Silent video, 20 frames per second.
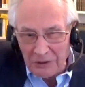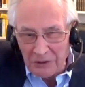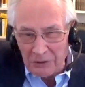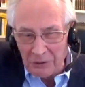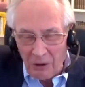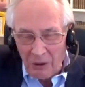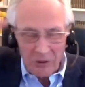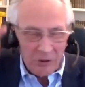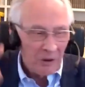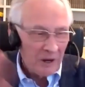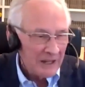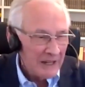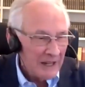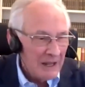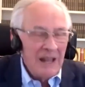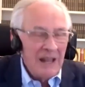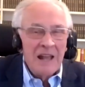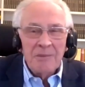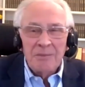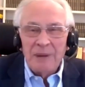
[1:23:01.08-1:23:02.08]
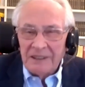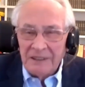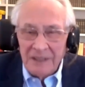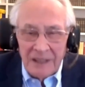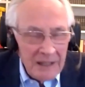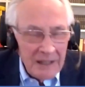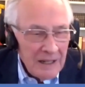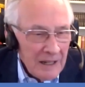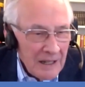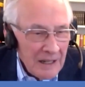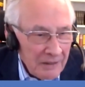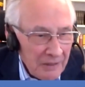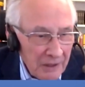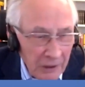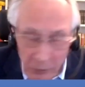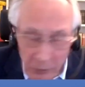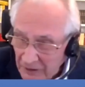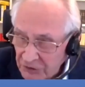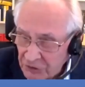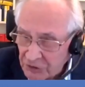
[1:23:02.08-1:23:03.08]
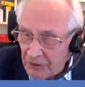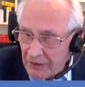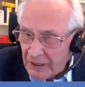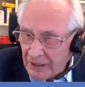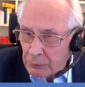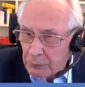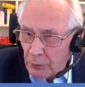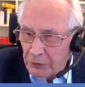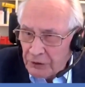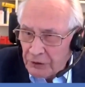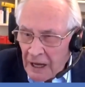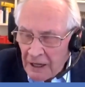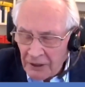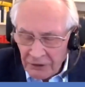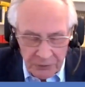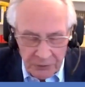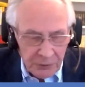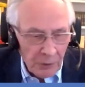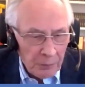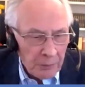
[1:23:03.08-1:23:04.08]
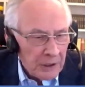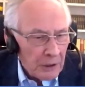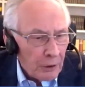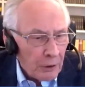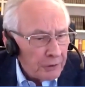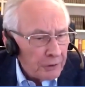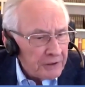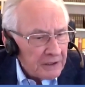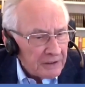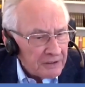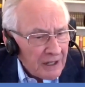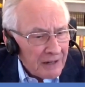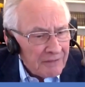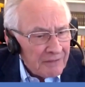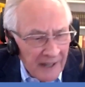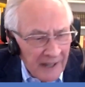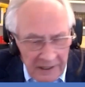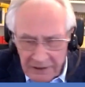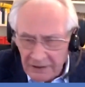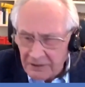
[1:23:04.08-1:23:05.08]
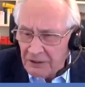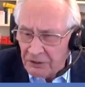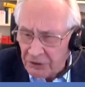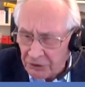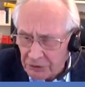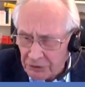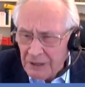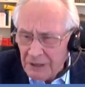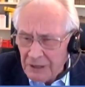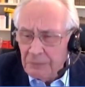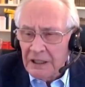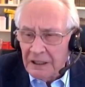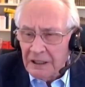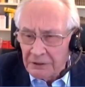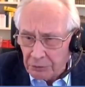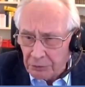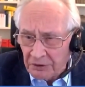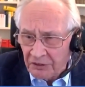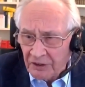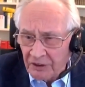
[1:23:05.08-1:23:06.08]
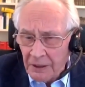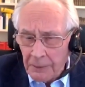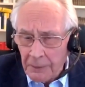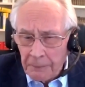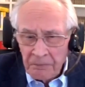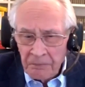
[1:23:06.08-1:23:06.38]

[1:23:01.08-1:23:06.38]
grow. But the question that was asked from the audience, I find it extremely interesting.